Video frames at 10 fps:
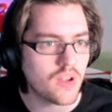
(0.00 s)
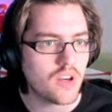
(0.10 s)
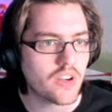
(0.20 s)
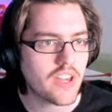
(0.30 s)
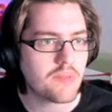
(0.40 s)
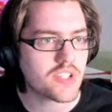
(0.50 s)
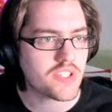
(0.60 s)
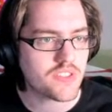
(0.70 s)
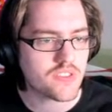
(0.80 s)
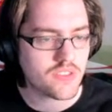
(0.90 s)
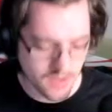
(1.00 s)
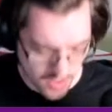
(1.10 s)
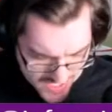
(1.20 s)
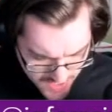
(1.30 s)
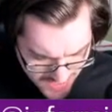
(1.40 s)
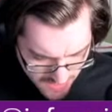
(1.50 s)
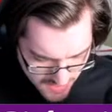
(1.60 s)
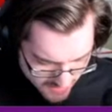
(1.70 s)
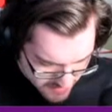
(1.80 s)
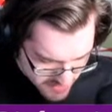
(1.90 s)
Okay, I'm just. Oh, actually, I
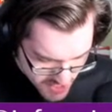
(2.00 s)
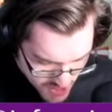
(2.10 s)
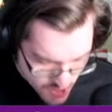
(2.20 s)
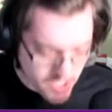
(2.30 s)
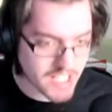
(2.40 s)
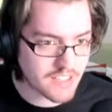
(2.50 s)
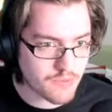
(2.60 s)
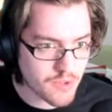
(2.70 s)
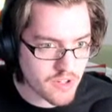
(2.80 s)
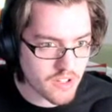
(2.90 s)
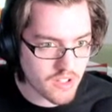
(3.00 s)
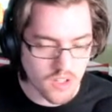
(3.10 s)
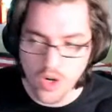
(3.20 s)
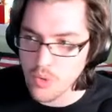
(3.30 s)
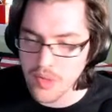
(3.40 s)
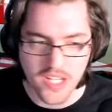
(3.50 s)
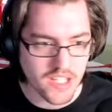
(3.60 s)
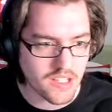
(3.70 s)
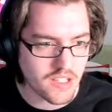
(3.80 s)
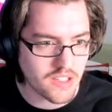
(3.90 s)
think there is a shortcut for
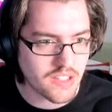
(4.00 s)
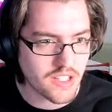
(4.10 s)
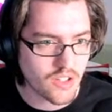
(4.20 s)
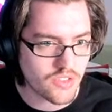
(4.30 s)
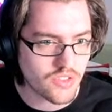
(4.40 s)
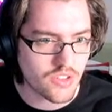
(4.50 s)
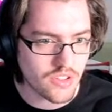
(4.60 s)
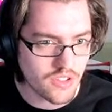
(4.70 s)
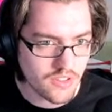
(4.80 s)
opening the console, no?